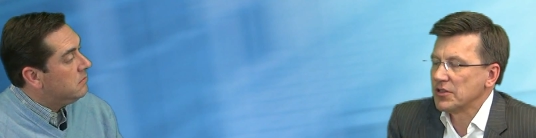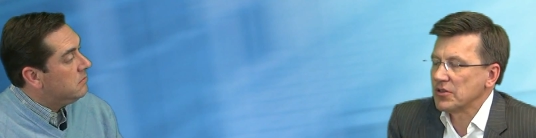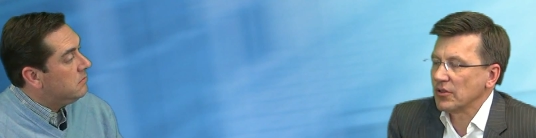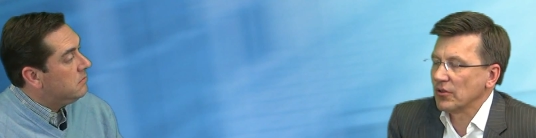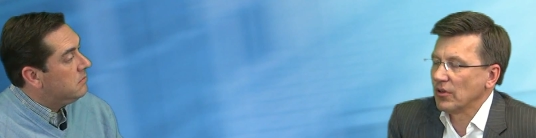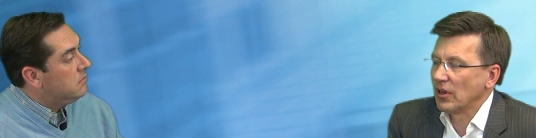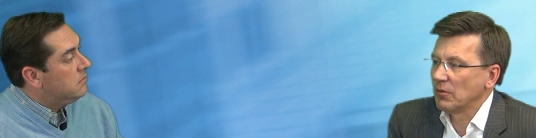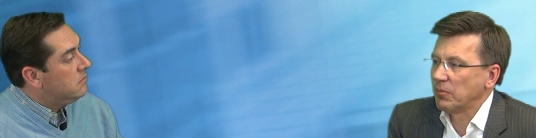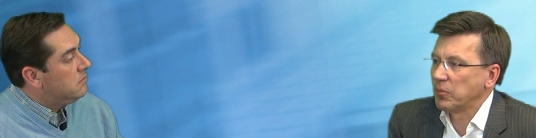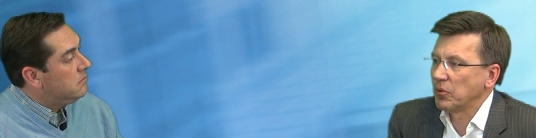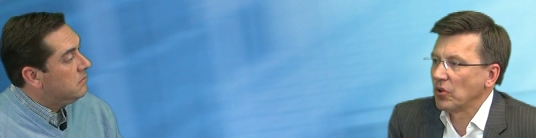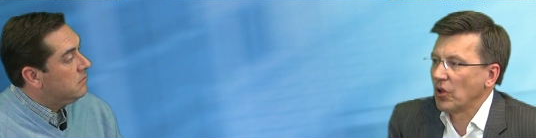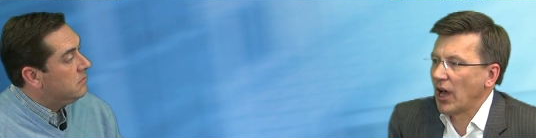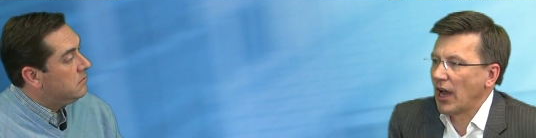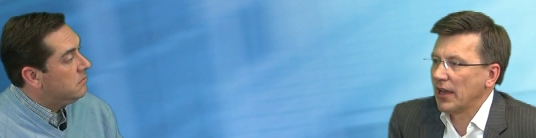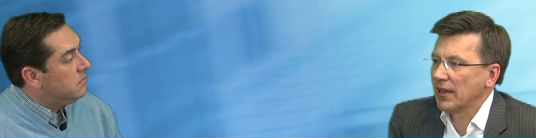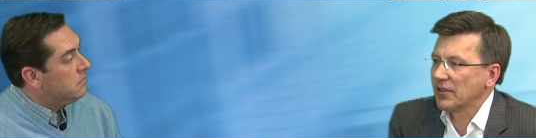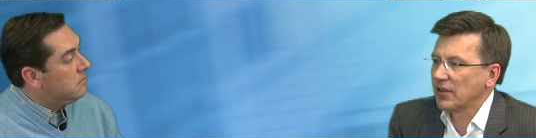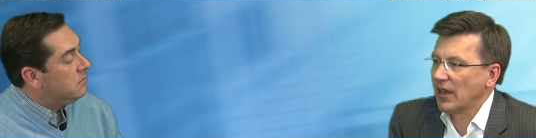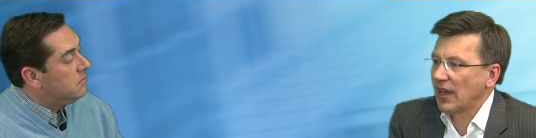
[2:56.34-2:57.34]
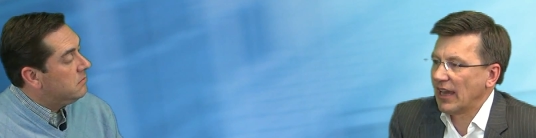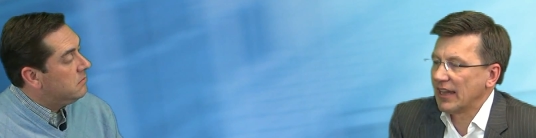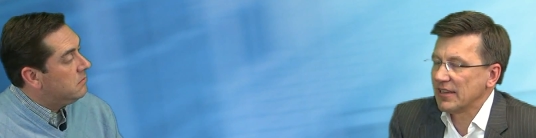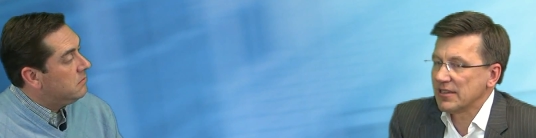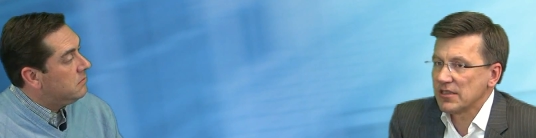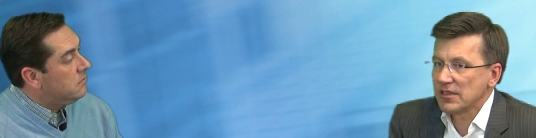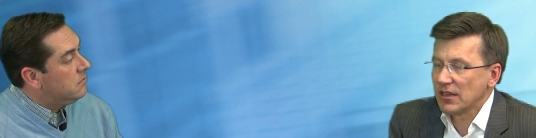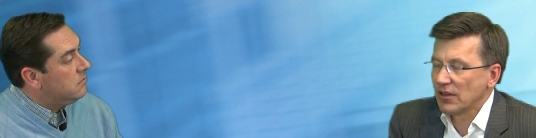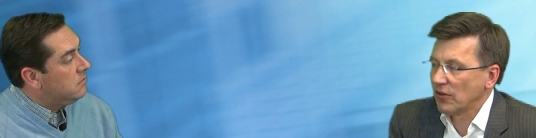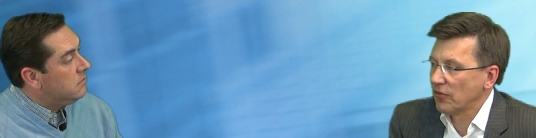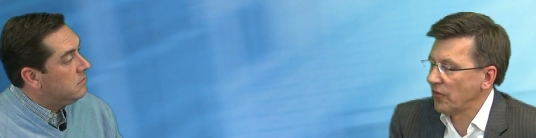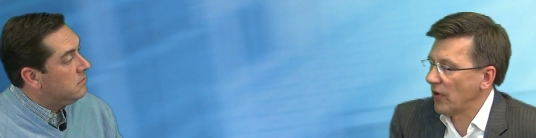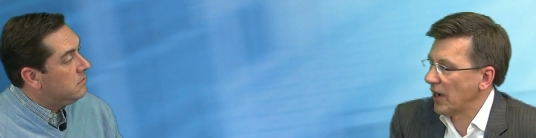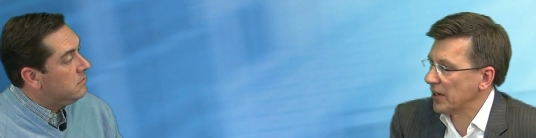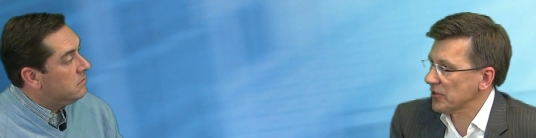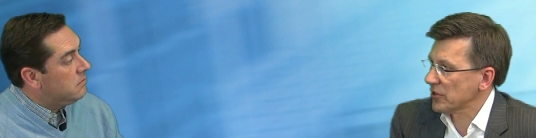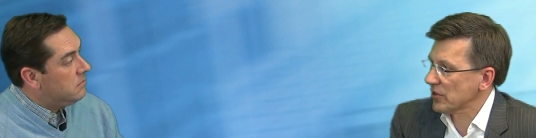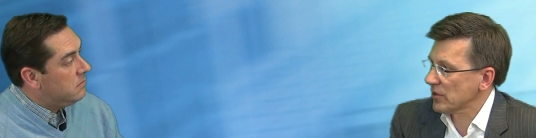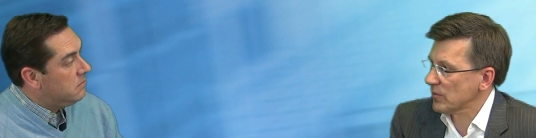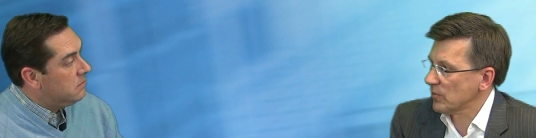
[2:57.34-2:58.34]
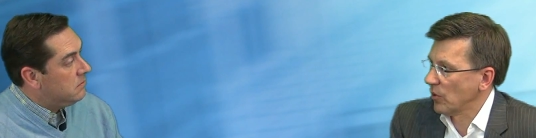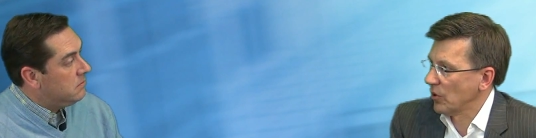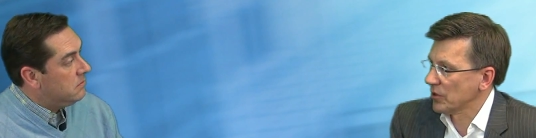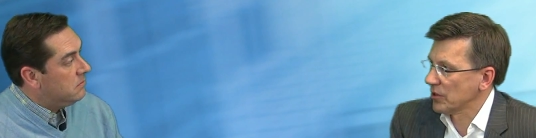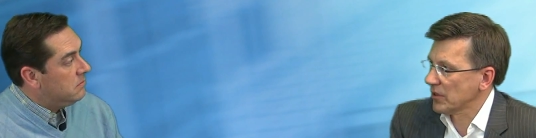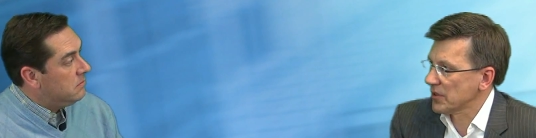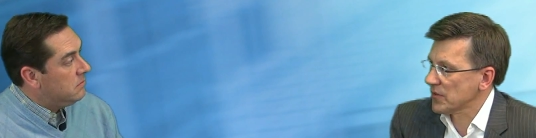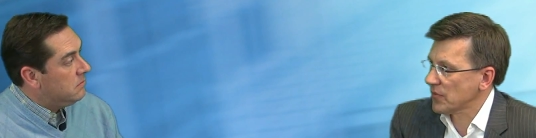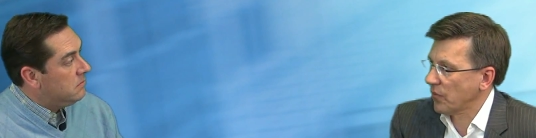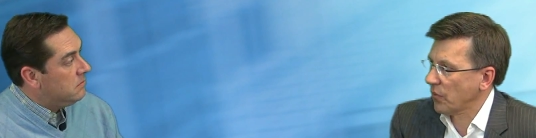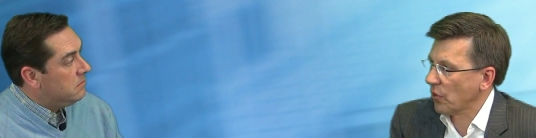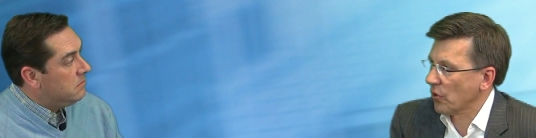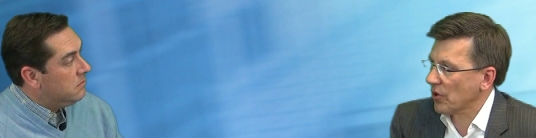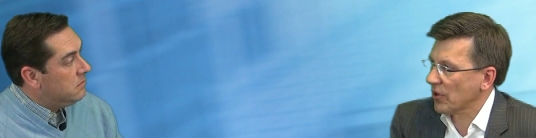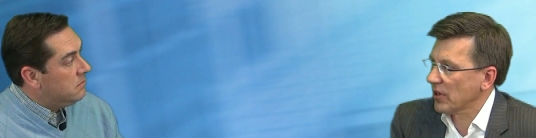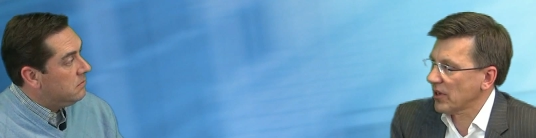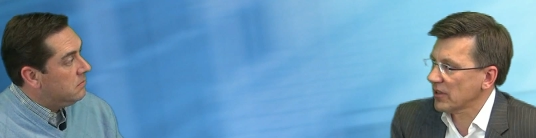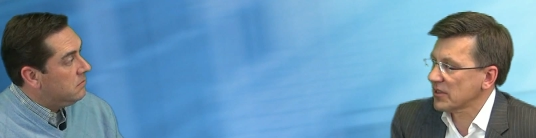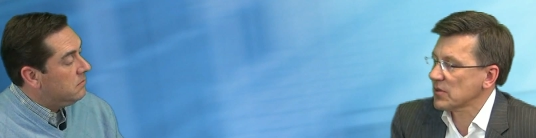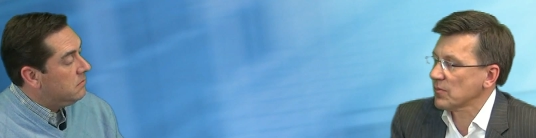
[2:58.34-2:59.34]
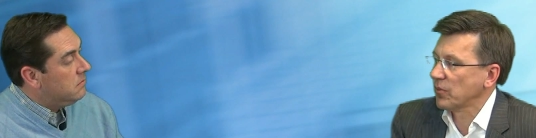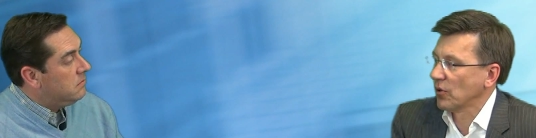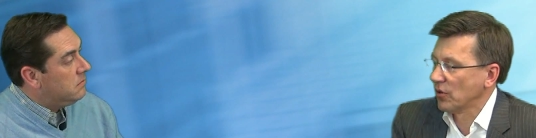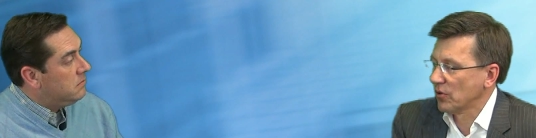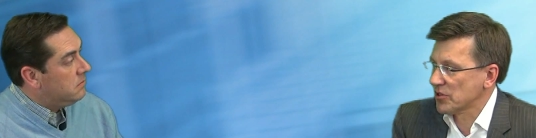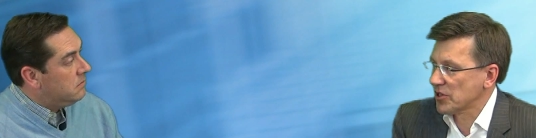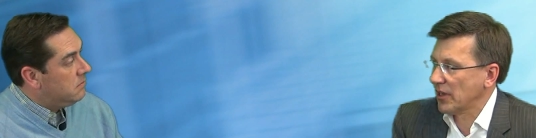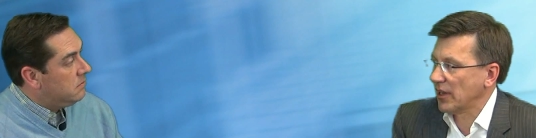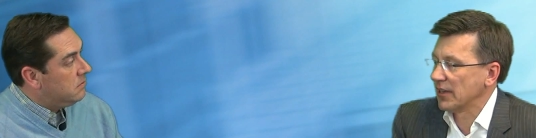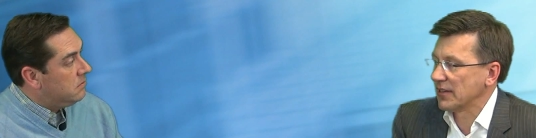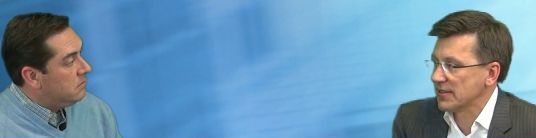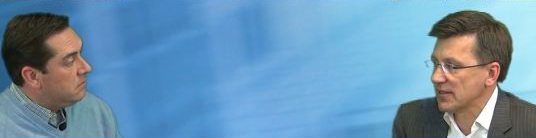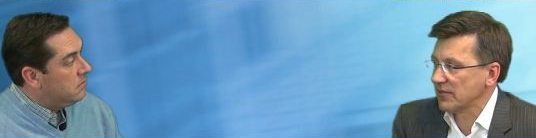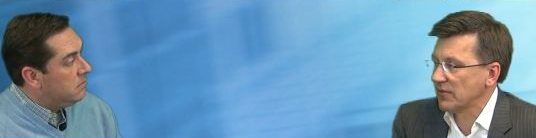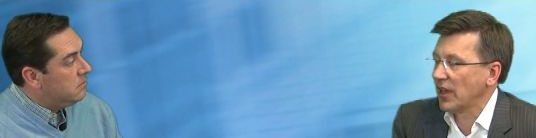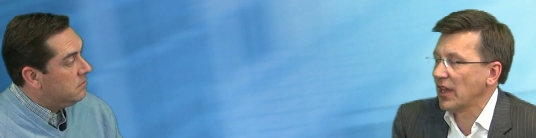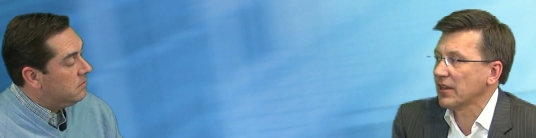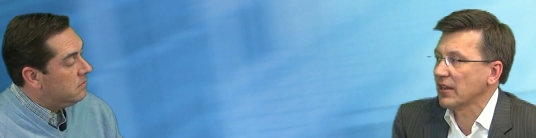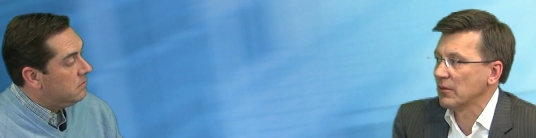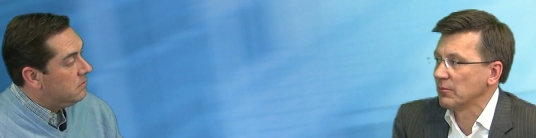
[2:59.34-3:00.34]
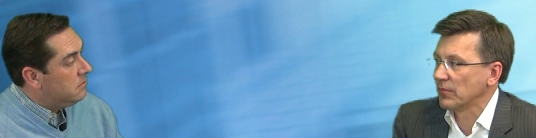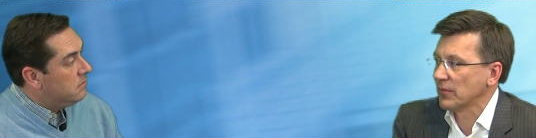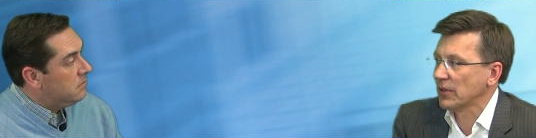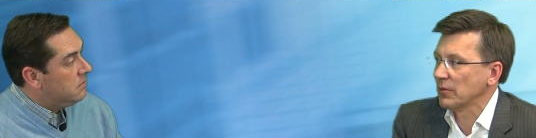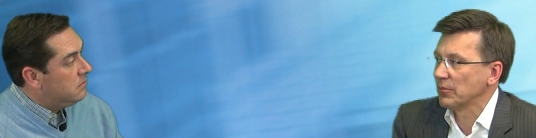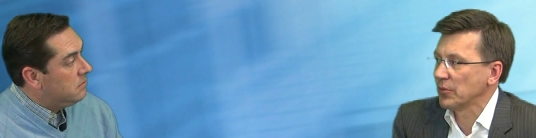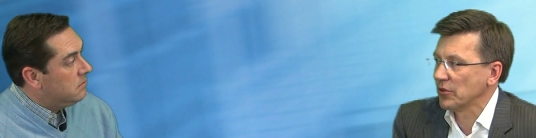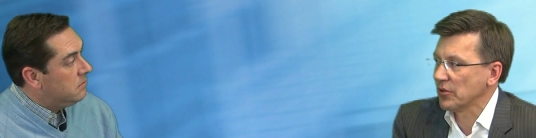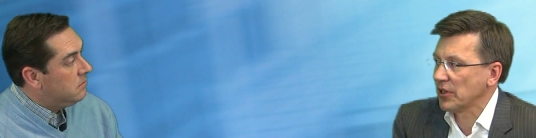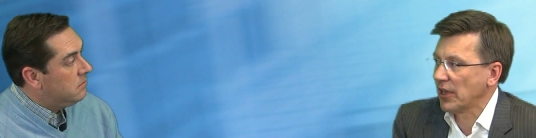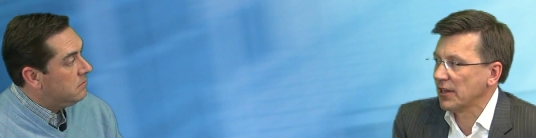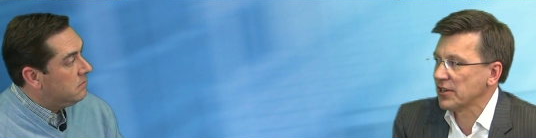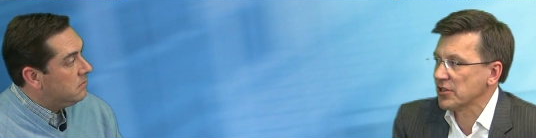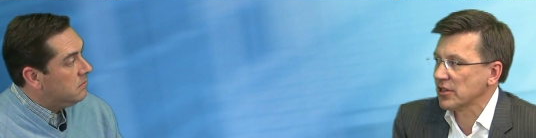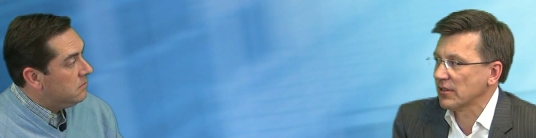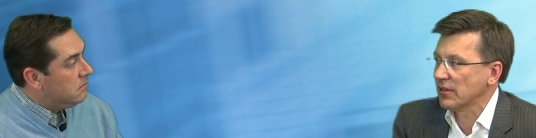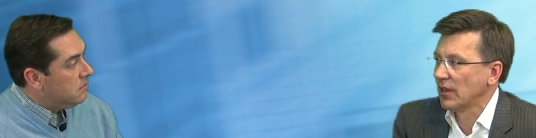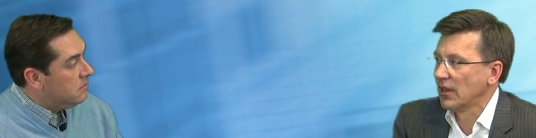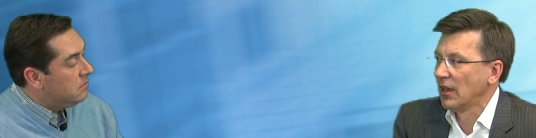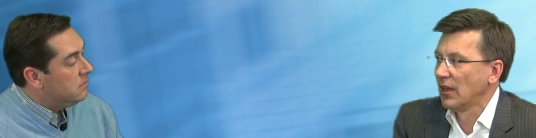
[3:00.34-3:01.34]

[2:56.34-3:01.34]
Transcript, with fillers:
Speaker 1: to apply the idea of factors models for exposure and C V A com computation.